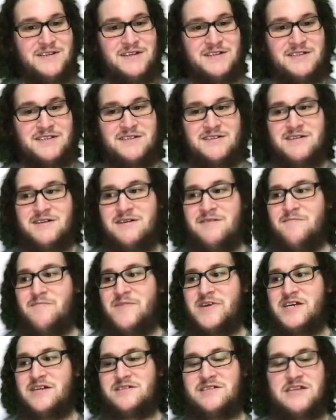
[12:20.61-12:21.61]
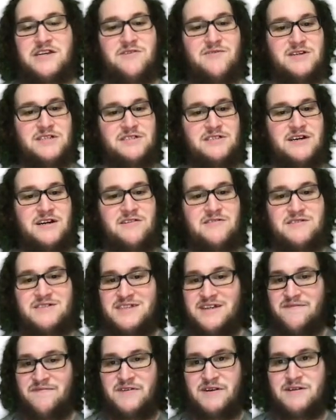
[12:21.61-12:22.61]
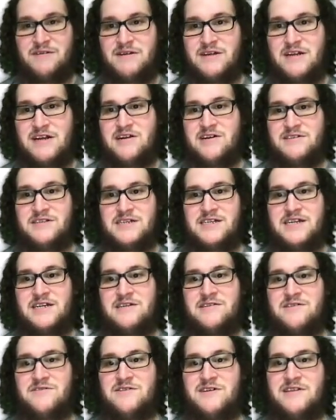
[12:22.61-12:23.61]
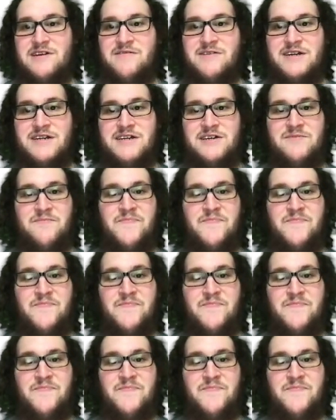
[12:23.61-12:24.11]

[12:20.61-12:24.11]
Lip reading: It's because the US dollar is different, and I don't have to get into all that right now.